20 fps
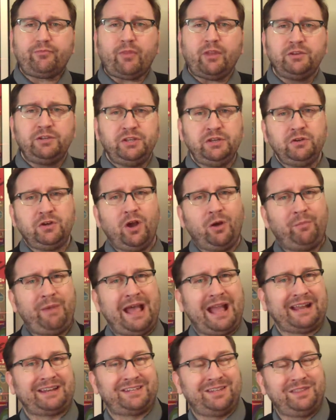do you go
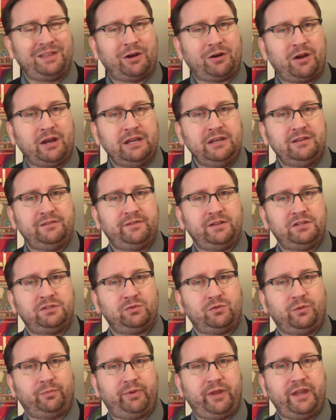back to their
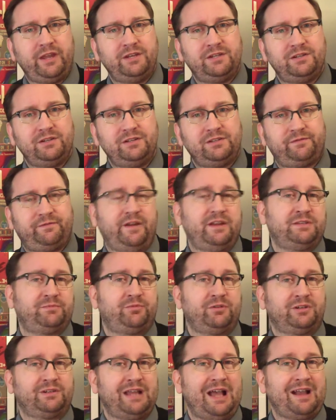individual pages,
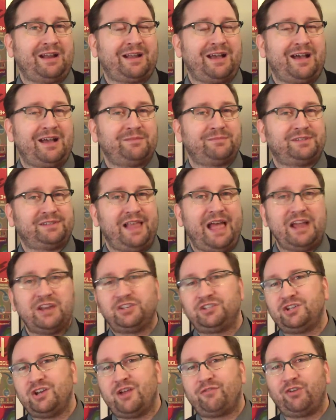facebook.com
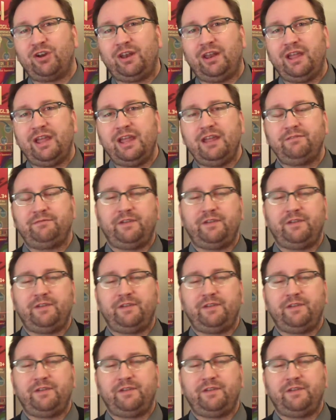slash Chevrolet,